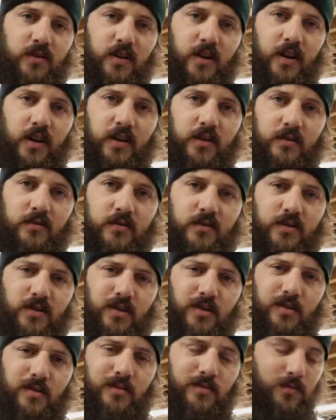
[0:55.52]
today.
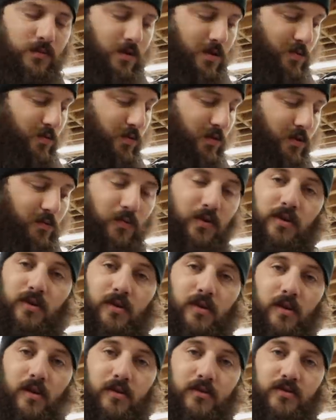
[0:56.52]
So while I'm
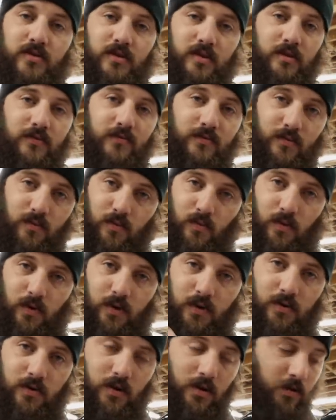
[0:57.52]
working on other stuff, we're
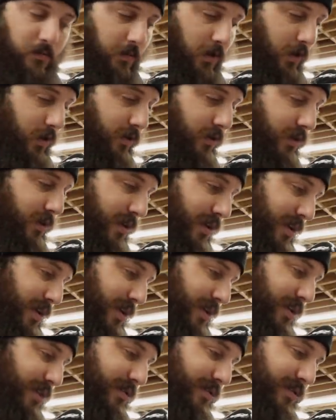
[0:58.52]
gonna talk about it.
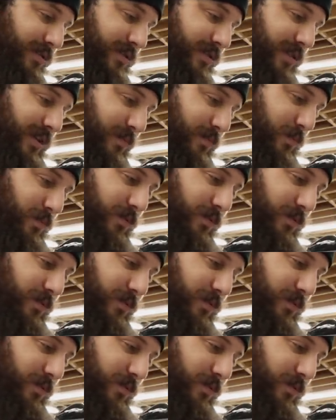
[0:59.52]
Step